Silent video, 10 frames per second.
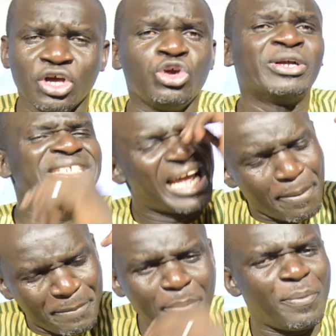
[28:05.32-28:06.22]
You
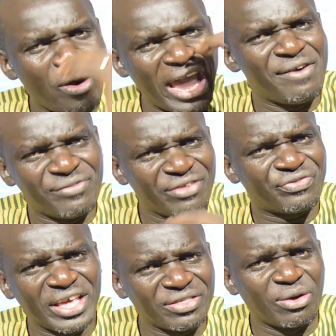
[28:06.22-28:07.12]
tell people
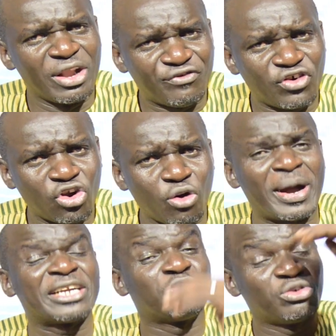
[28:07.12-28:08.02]
everything they will follow,
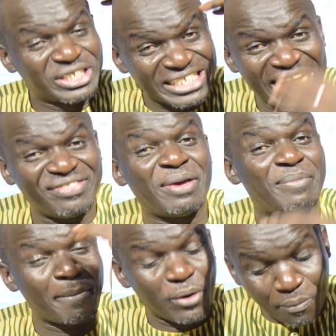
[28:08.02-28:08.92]
but you tell
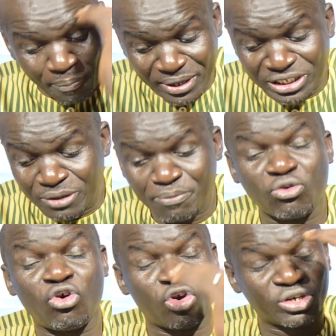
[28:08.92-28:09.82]
them about
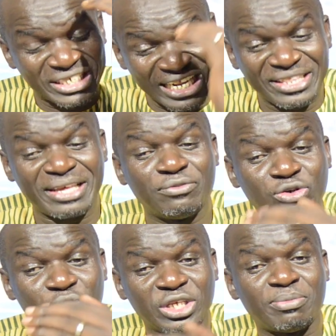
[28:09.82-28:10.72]
principle or tell them
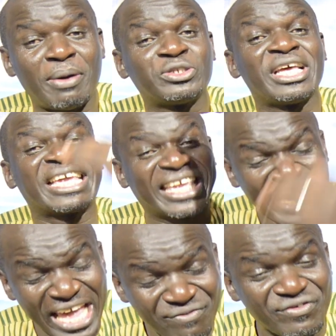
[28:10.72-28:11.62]
to this. The Bible says,
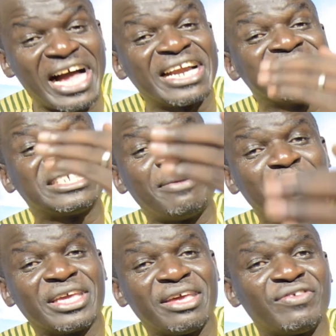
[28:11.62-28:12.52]
give and it shall
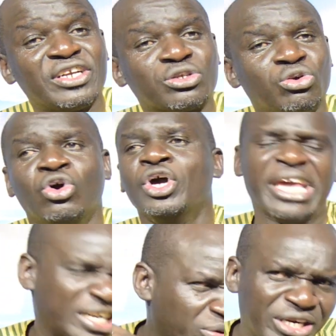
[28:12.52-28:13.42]
be given to you.
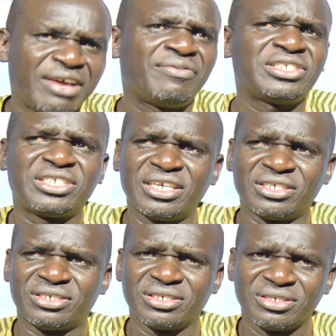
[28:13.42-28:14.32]
It will never
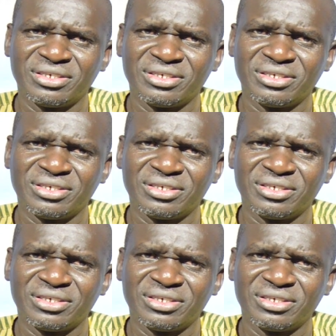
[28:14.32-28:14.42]
change.